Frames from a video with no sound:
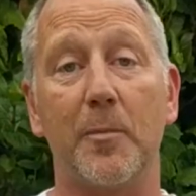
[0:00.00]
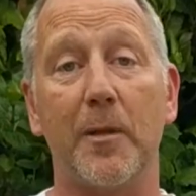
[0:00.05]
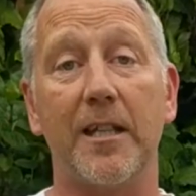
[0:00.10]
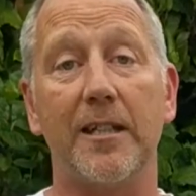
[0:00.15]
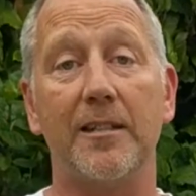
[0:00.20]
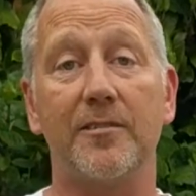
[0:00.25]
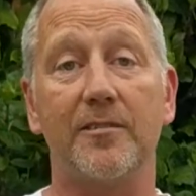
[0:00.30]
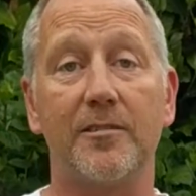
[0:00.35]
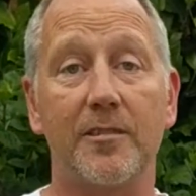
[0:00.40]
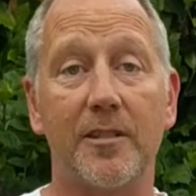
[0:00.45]

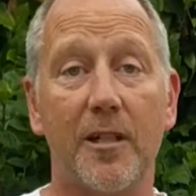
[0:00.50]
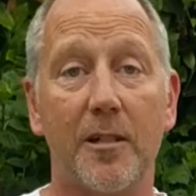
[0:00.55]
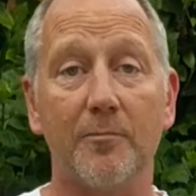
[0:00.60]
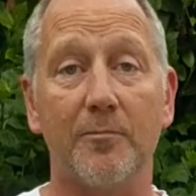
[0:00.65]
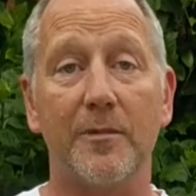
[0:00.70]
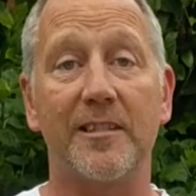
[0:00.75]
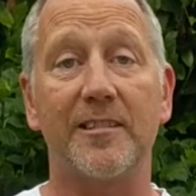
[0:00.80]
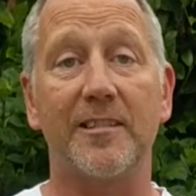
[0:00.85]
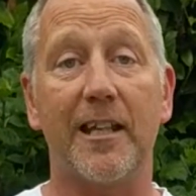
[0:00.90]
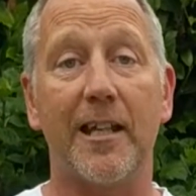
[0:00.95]
page,
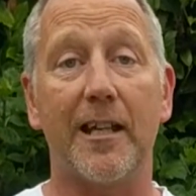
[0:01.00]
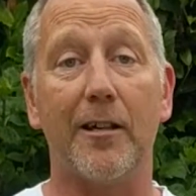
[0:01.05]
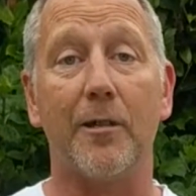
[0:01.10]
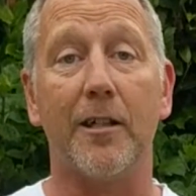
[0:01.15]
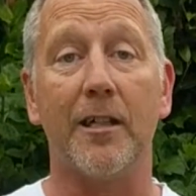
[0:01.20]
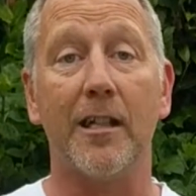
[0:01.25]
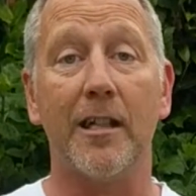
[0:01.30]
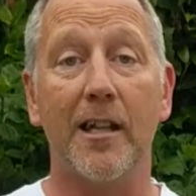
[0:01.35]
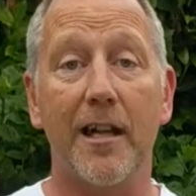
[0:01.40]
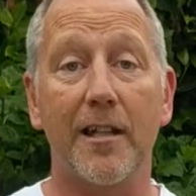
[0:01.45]
don't miss
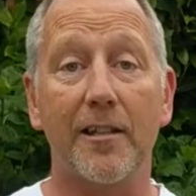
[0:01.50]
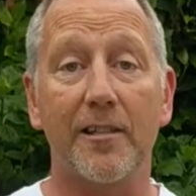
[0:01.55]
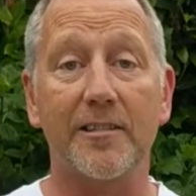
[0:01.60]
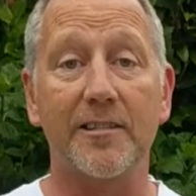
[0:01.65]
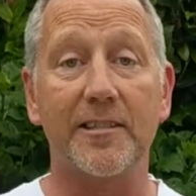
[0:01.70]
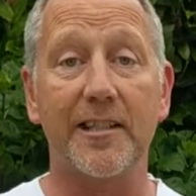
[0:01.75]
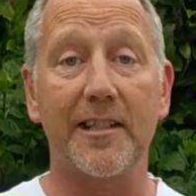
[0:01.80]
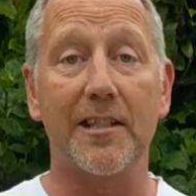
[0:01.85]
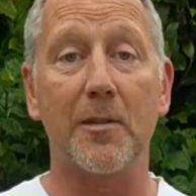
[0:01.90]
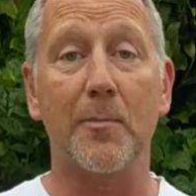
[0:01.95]
out, and I'll
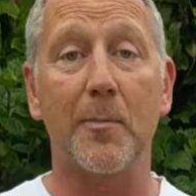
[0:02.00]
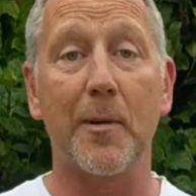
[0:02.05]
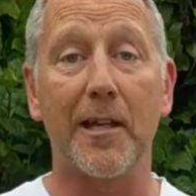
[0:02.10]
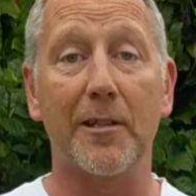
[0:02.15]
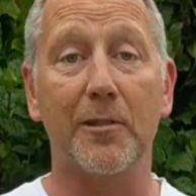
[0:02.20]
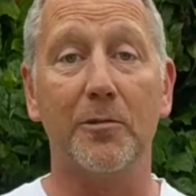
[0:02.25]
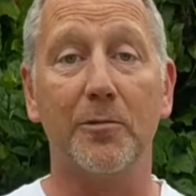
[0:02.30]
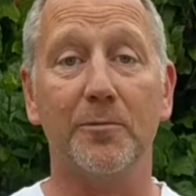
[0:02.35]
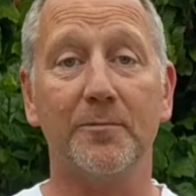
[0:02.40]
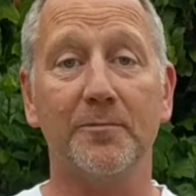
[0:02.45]
see you at the
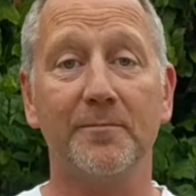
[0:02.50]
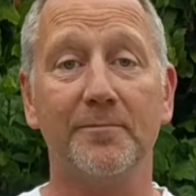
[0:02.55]
paddle.